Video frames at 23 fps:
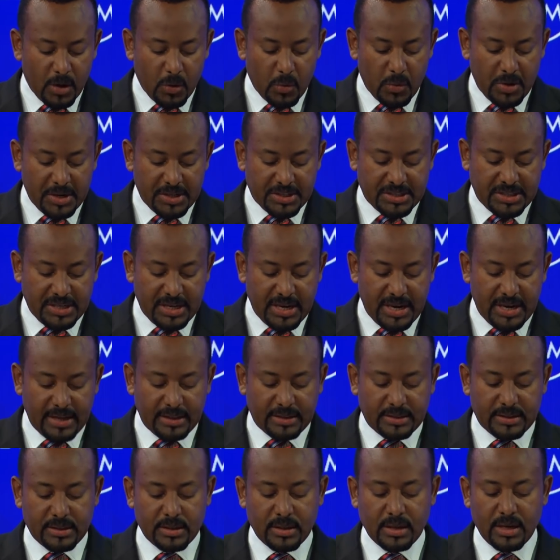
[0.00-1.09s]
We see
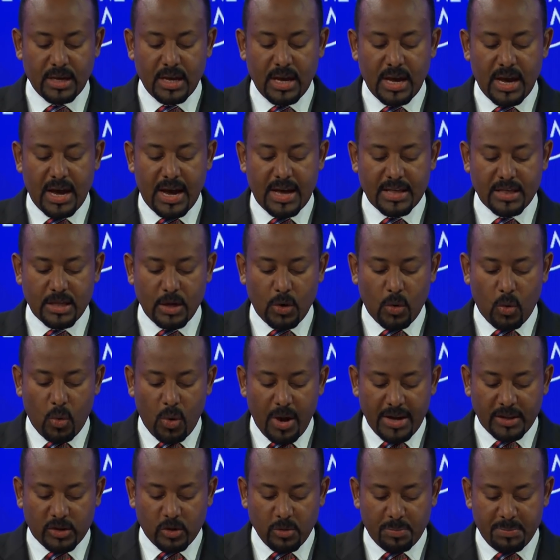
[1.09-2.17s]
it as the
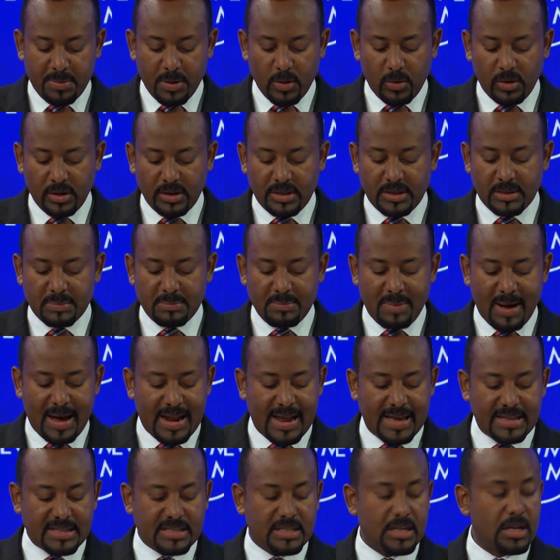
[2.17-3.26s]
way to build
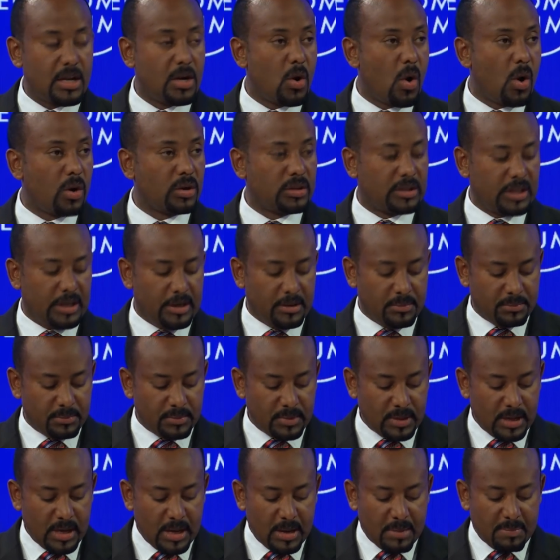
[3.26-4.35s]
balanced long-term
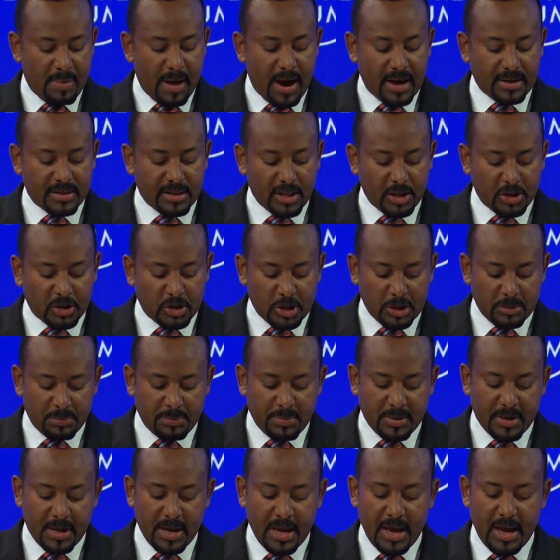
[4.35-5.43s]

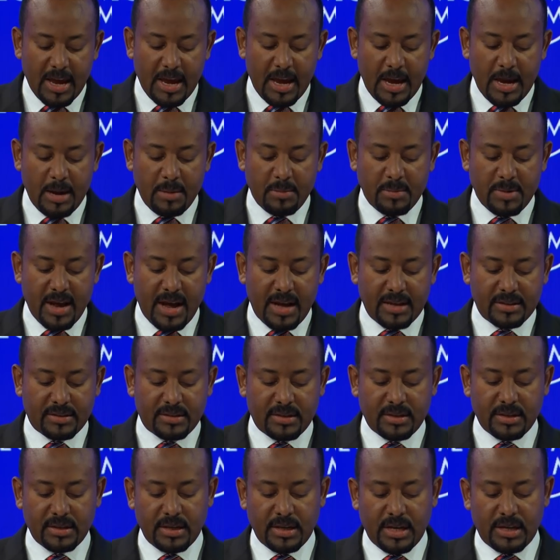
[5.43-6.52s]
partnership aimed
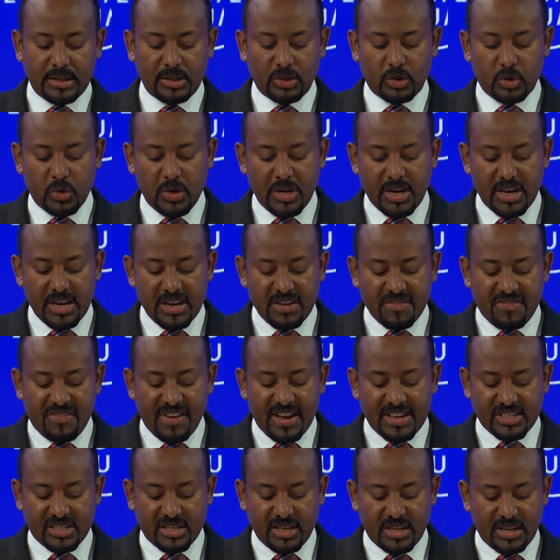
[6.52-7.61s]
at triggering
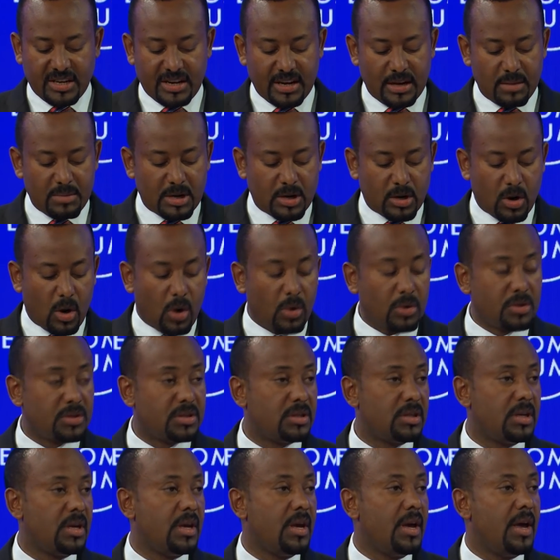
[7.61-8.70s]
faster economic
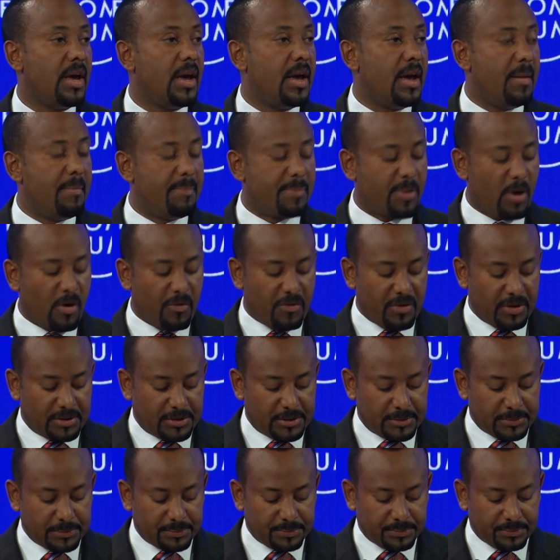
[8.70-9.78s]
growth and
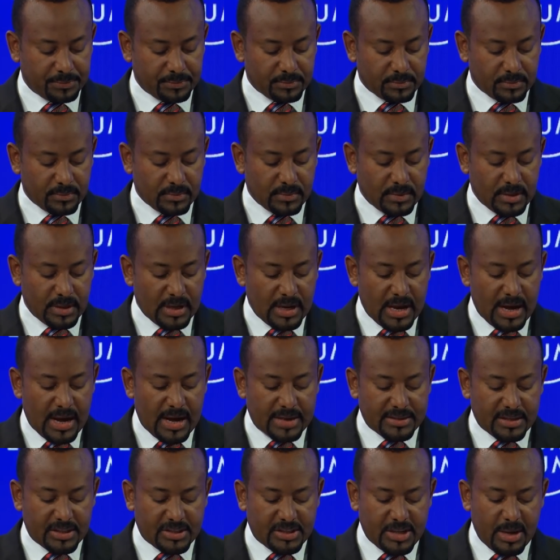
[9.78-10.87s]
profit.
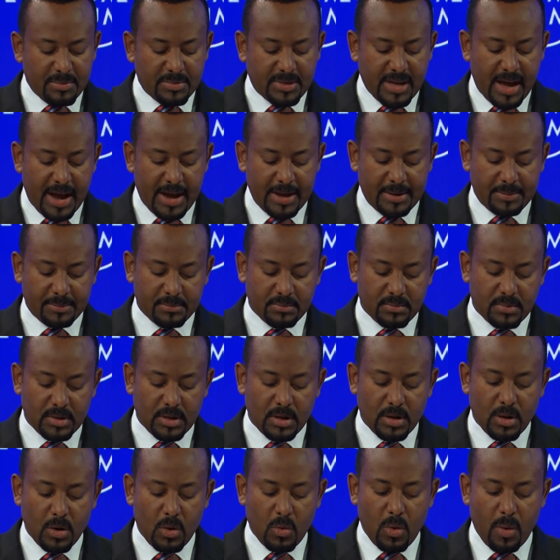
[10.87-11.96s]
At the same time,
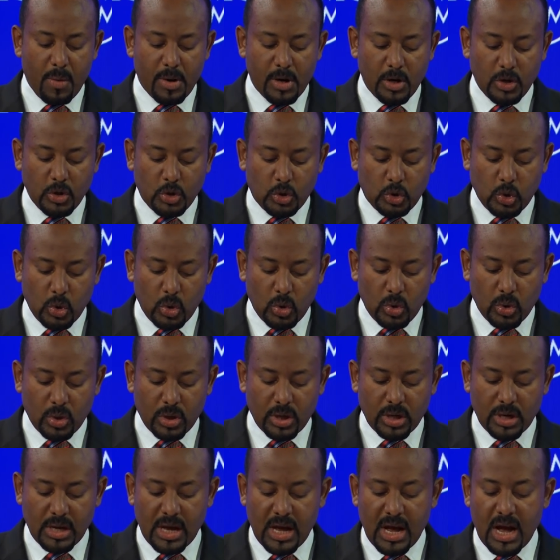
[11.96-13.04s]
we will
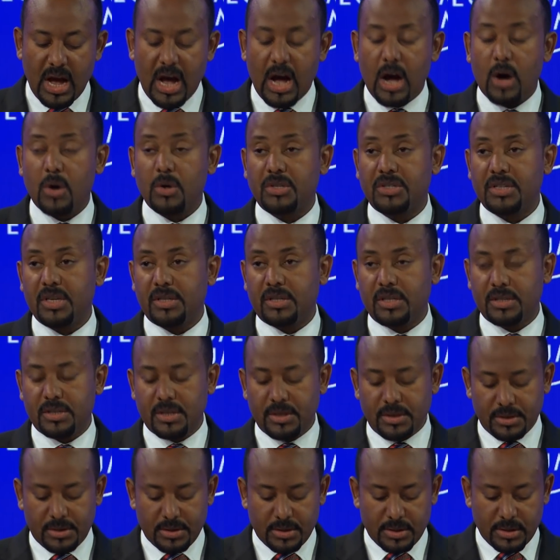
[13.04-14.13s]
ensure our
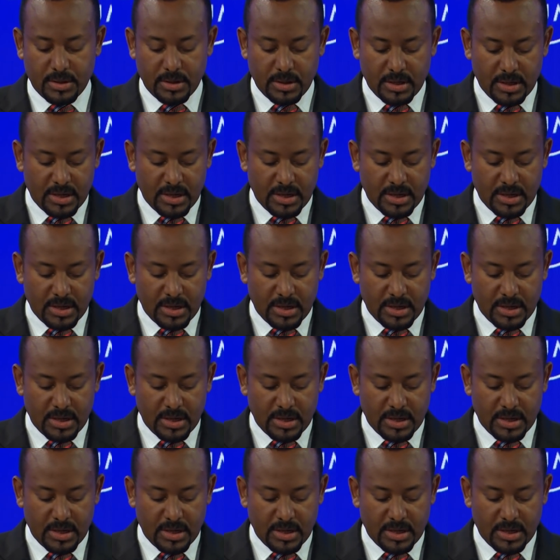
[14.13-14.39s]
citizens